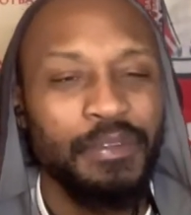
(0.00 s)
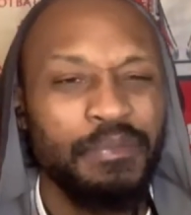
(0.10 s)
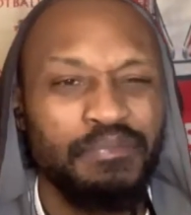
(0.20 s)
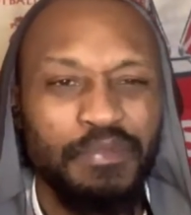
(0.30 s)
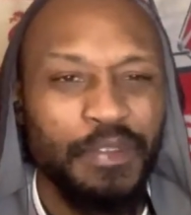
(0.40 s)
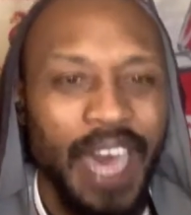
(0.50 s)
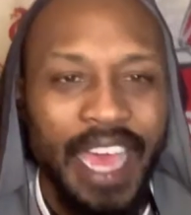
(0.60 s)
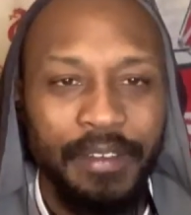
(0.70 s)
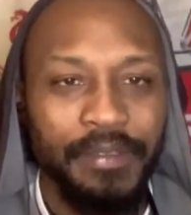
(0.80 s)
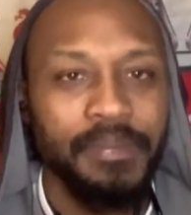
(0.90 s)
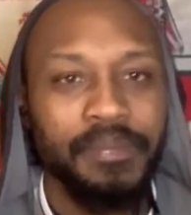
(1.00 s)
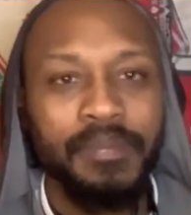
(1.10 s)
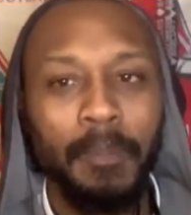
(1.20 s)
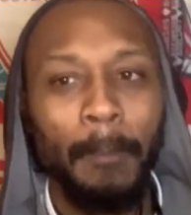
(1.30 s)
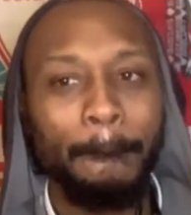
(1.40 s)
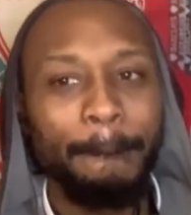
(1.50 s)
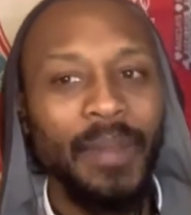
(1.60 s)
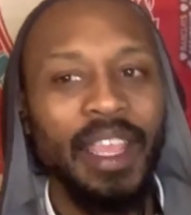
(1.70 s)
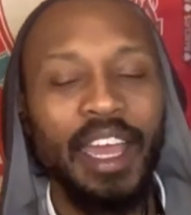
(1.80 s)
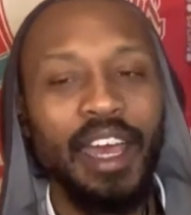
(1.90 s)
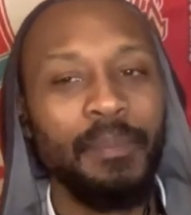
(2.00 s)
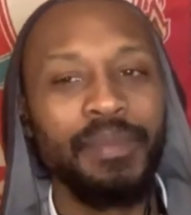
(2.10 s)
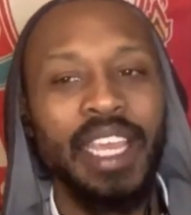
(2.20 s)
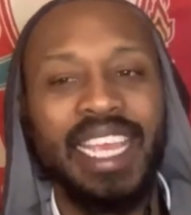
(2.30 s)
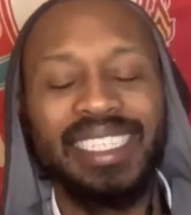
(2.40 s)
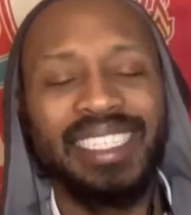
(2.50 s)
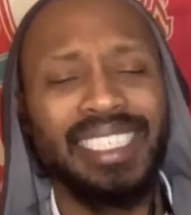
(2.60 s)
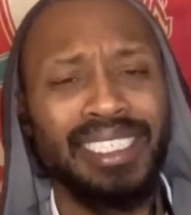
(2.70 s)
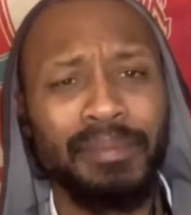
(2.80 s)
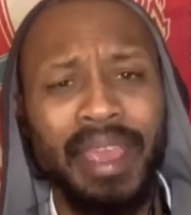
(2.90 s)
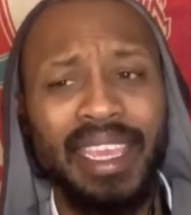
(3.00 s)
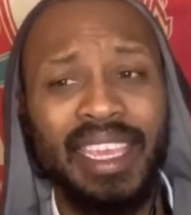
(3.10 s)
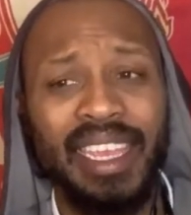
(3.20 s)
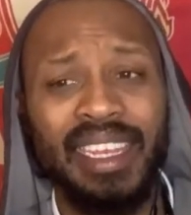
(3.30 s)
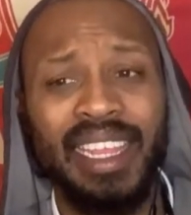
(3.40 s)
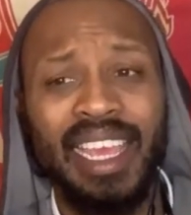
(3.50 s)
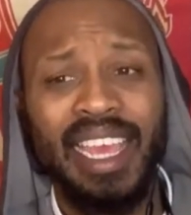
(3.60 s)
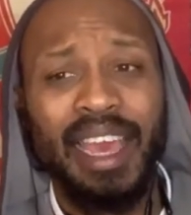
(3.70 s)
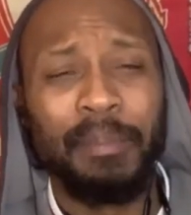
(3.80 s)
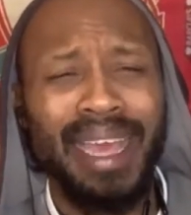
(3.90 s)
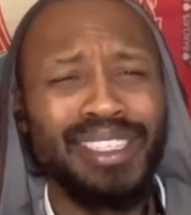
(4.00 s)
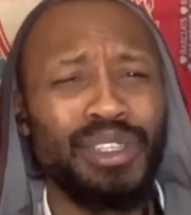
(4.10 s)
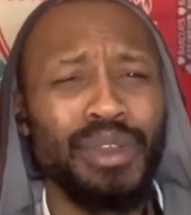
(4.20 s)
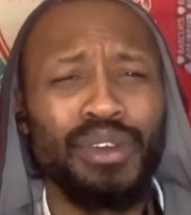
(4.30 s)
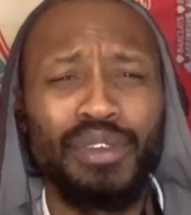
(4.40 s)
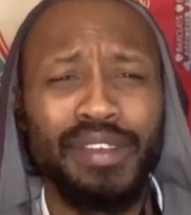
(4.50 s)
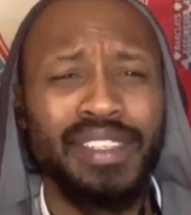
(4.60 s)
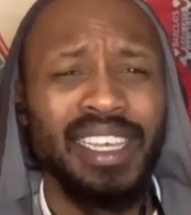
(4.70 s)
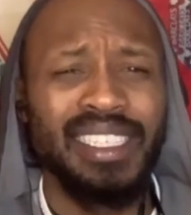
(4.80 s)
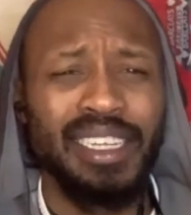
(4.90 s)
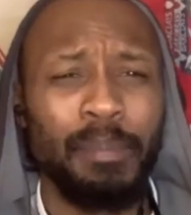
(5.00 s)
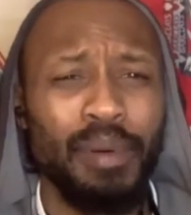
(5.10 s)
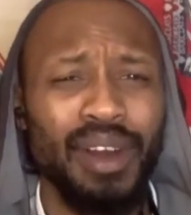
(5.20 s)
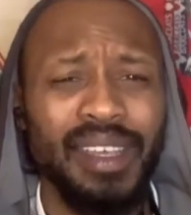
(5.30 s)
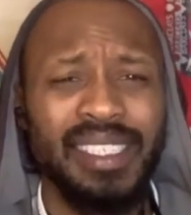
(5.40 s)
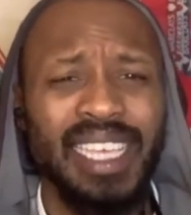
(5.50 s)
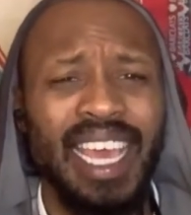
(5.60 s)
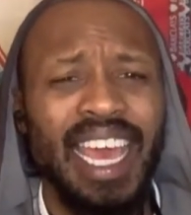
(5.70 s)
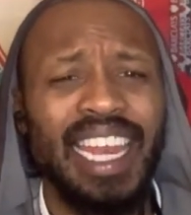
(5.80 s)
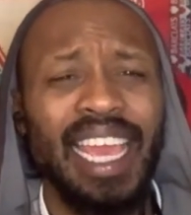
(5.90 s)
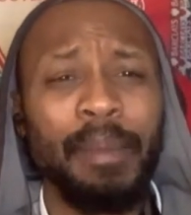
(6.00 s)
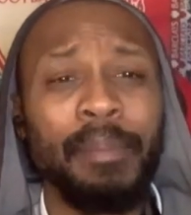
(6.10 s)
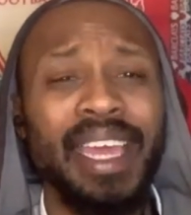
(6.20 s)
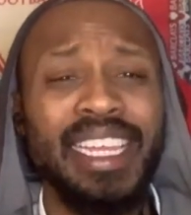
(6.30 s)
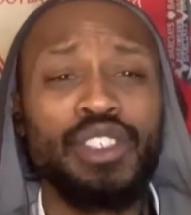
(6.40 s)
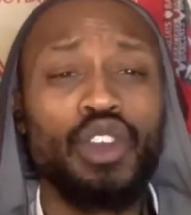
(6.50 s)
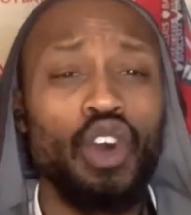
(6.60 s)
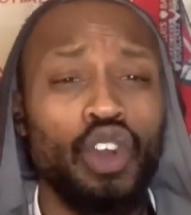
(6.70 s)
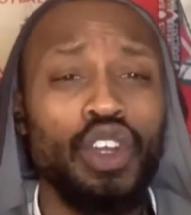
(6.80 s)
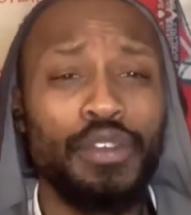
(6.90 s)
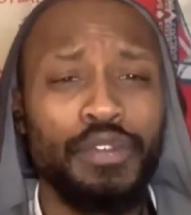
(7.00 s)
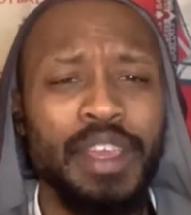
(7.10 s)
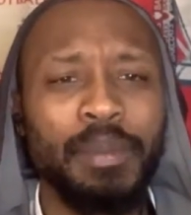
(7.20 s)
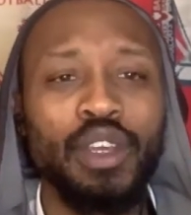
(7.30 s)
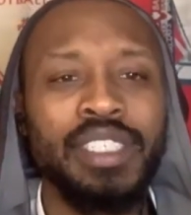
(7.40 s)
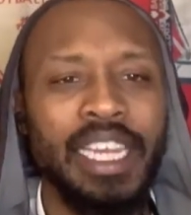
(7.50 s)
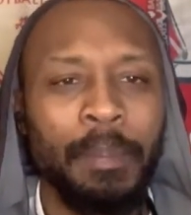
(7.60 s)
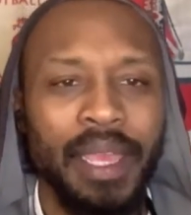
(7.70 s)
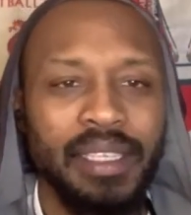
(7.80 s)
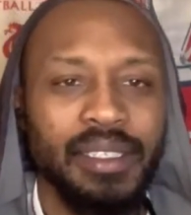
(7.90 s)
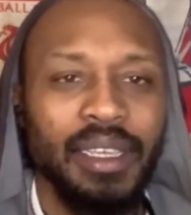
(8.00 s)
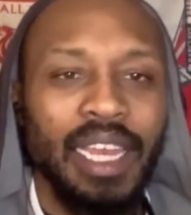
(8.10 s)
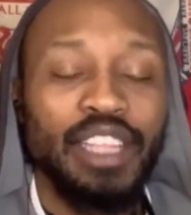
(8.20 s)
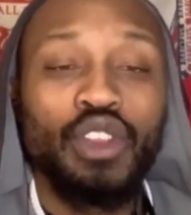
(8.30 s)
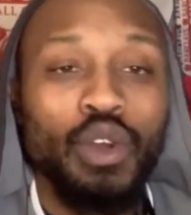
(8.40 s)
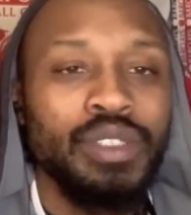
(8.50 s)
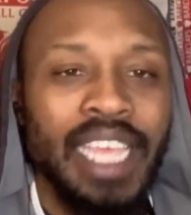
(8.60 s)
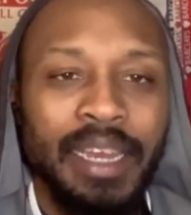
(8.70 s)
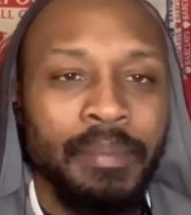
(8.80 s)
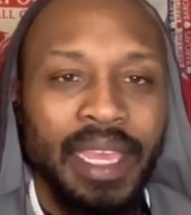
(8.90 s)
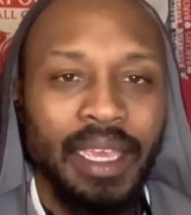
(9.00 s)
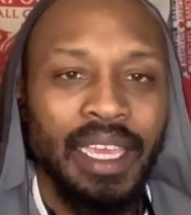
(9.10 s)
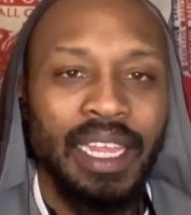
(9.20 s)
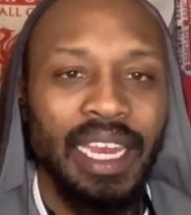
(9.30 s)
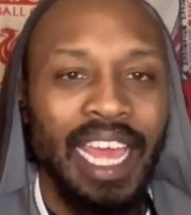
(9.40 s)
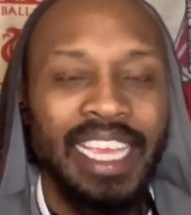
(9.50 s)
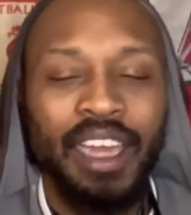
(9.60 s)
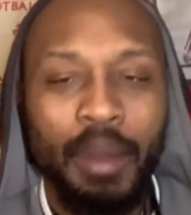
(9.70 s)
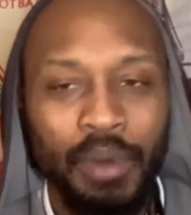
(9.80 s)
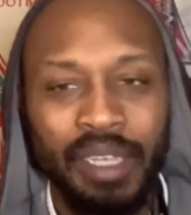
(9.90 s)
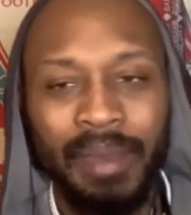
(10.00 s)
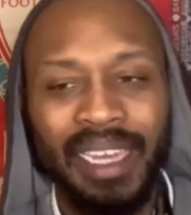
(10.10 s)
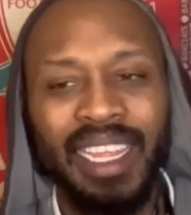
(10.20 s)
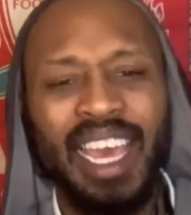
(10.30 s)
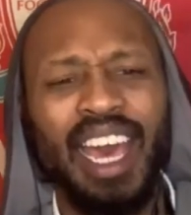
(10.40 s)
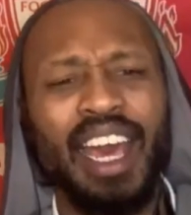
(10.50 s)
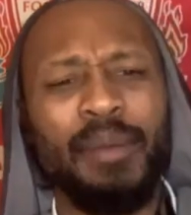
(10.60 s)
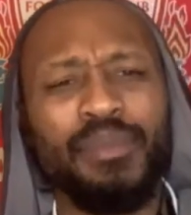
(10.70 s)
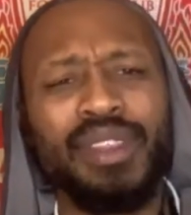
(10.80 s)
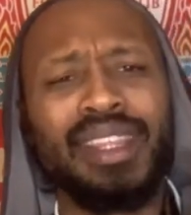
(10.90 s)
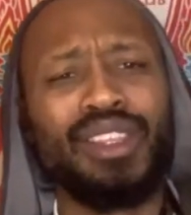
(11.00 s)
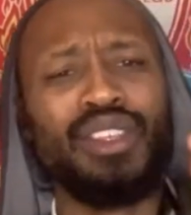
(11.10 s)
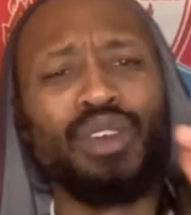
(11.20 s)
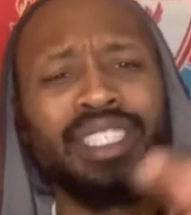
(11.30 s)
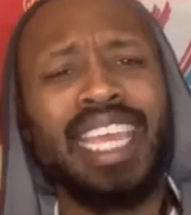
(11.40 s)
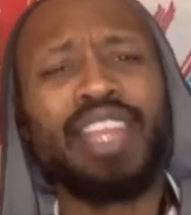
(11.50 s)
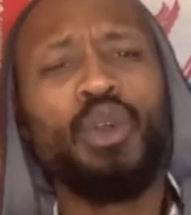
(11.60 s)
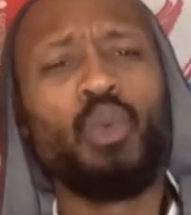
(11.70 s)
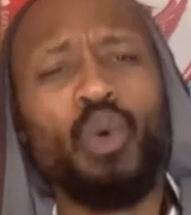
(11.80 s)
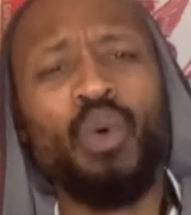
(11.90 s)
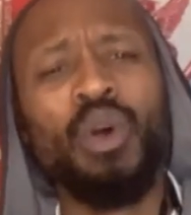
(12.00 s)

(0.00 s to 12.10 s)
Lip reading: 5. His decision making, man's doing Cruyff turns in the box. Like, man has got good feet, but don't take the piss. Like, don't take the mick, innit. Like, come on, man. You're setting the wall